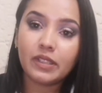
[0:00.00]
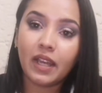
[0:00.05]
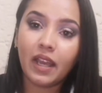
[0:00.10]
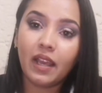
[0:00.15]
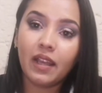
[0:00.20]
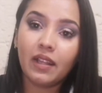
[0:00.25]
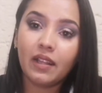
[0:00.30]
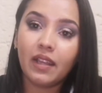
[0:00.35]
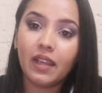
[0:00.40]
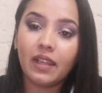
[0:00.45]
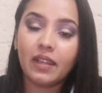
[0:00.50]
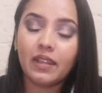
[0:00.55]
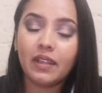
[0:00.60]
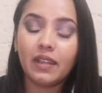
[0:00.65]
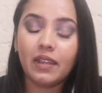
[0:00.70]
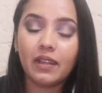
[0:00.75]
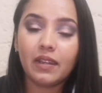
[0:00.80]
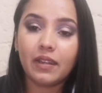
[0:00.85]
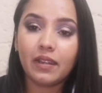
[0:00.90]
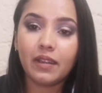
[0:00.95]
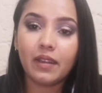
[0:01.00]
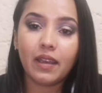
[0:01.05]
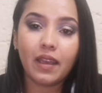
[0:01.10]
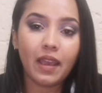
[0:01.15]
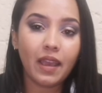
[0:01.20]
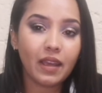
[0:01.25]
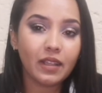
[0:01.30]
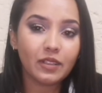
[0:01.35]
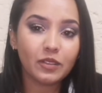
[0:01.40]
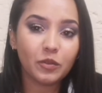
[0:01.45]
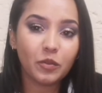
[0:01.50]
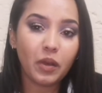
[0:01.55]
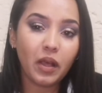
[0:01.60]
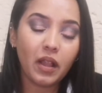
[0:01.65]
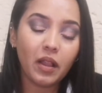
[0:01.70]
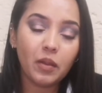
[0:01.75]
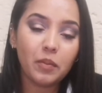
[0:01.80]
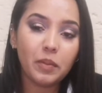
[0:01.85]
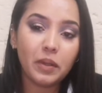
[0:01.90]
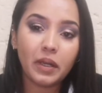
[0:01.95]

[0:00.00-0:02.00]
trial and error as well,